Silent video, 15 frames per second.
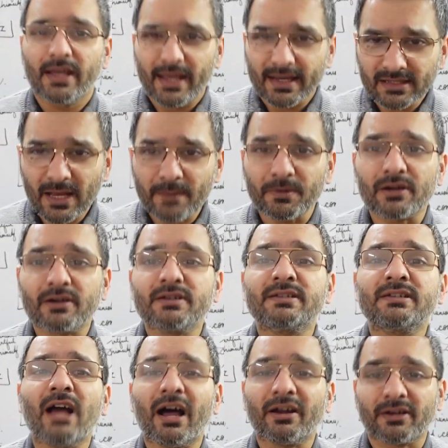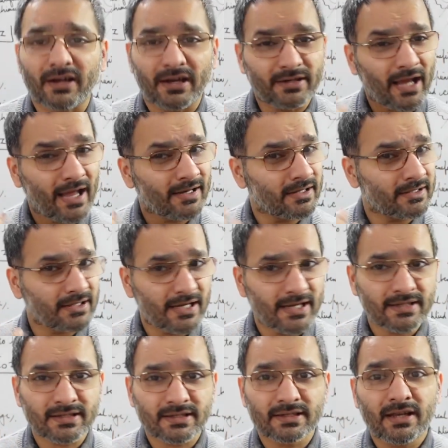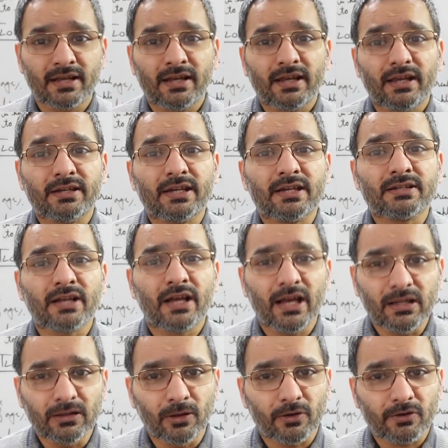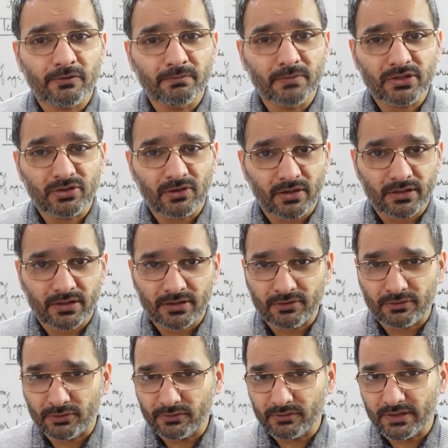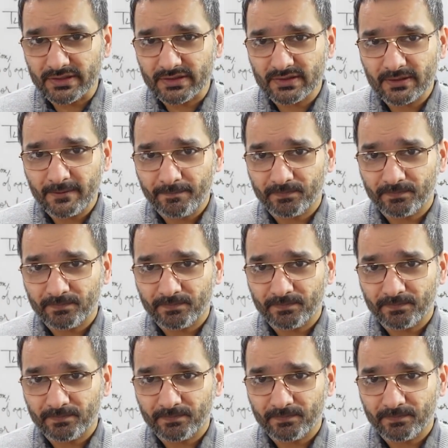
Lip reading: Accept it, start it, and it takes a hell lot of maturity to do this.